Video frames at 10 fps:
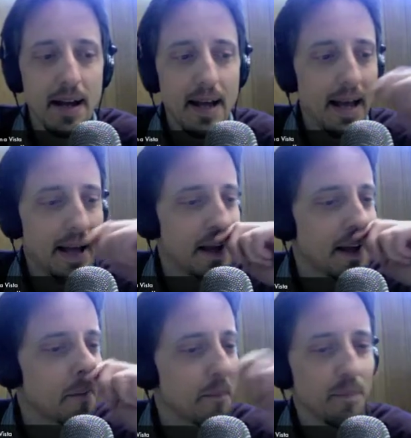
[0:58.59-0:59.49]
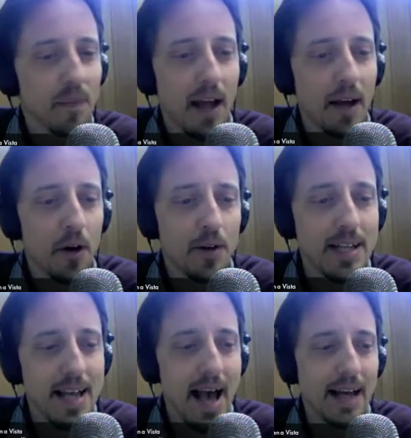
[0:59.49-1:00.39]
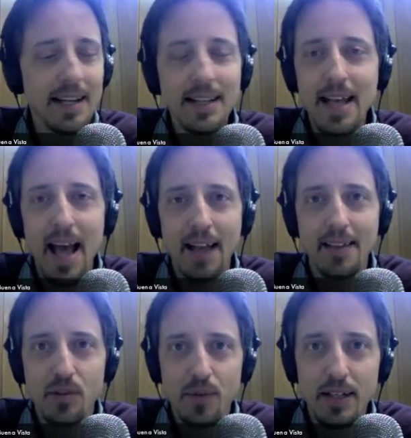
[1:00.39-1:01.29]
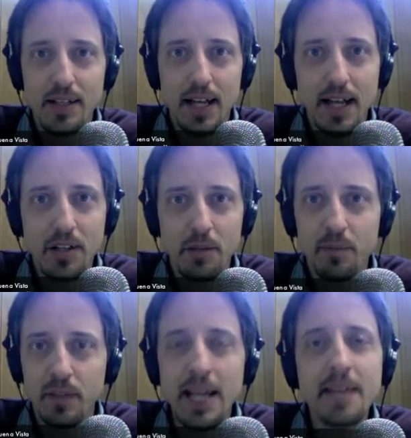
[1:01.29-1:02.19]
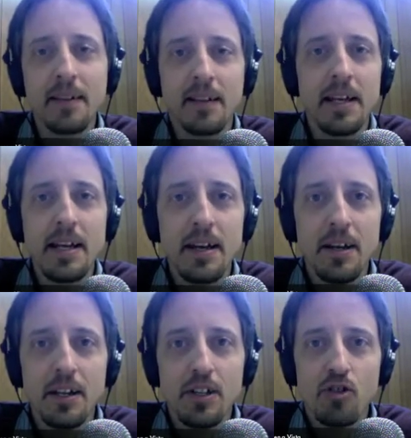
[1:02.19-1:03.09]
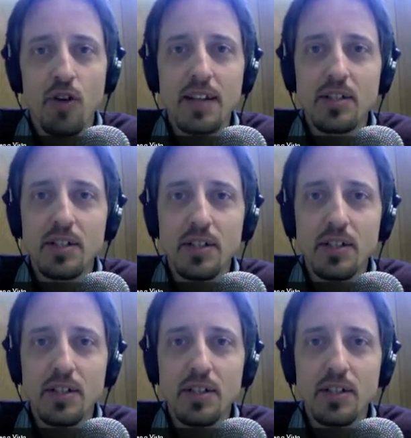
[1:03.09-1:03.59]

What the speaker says: And I heard the ad, and in the ad, this real estate agent blatantly tries to